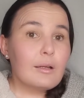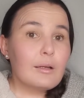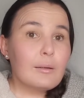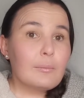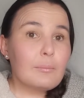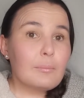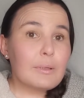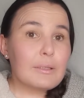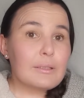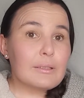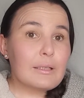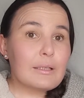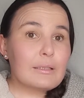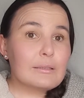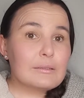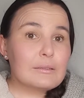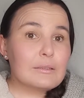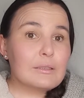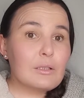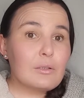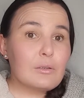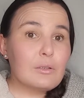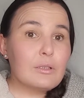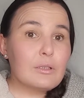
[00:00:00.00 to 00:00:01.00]
But that's
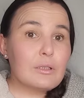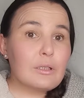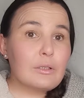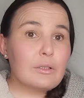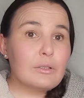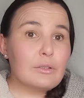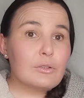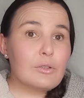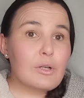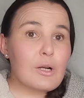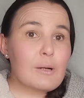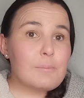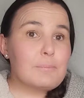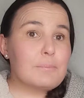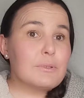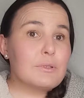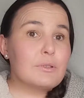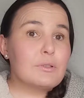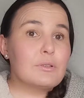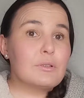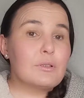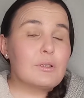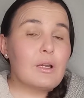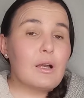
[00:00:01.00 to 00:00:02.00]
only going to
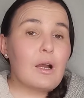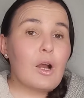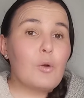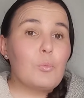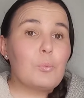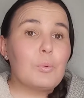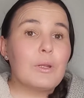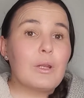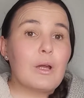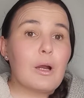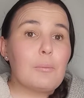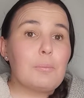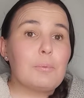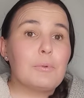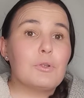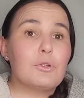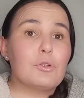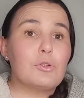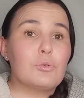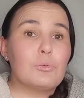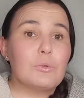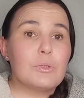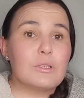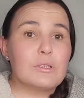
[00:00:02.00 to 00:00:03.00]
open up in
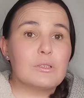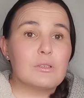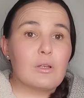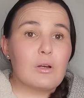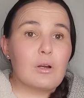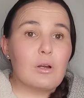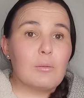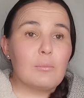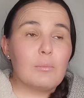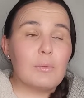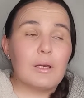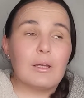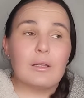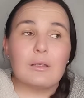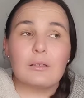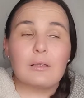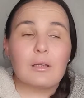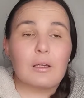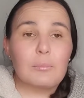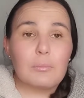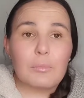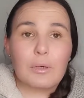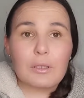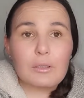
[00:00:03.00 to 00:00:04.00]
2 weeks time, and I
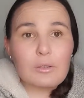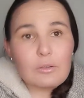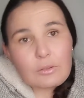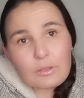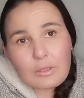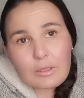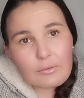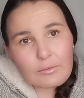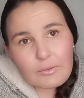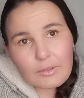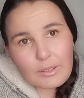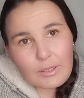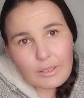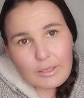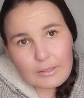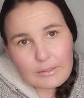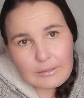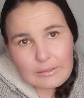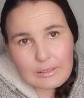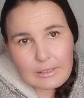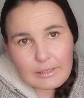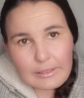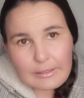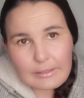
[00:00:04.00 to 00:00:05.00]
might not even get
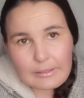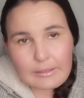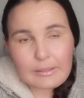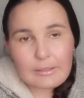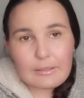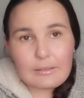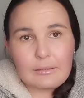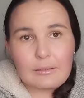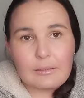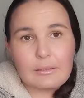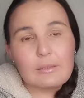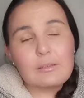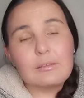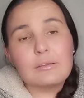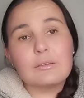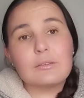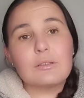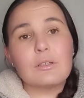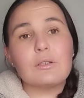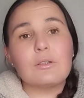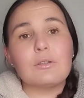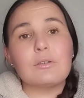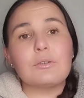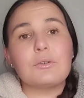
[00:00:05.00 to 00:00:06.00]
selected,
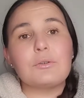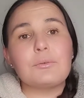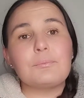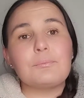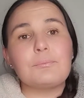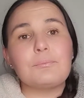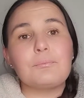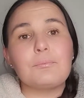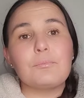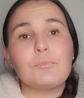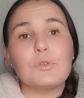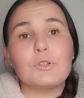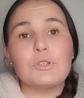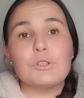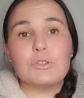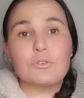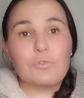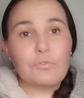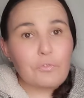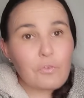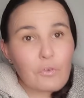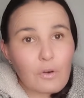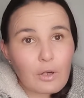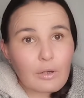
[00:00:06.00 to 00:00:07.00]
so which is
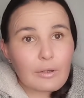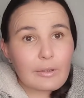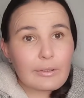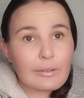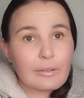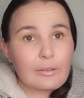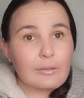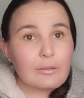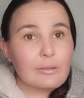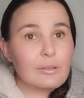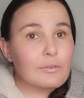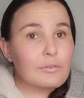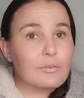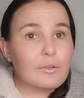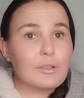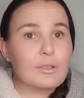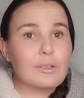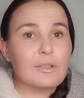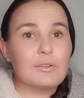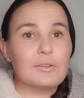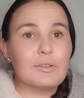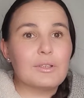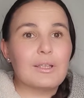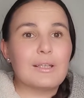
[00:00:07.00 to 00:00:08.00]
fine if I
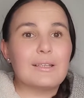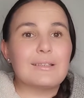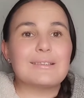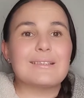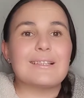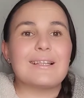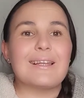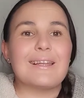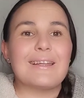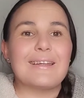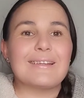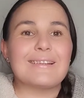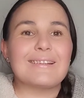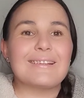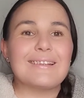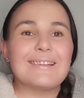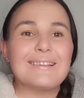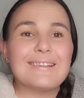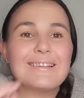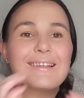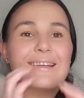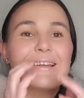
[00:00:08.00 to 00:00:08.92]
don't get selected.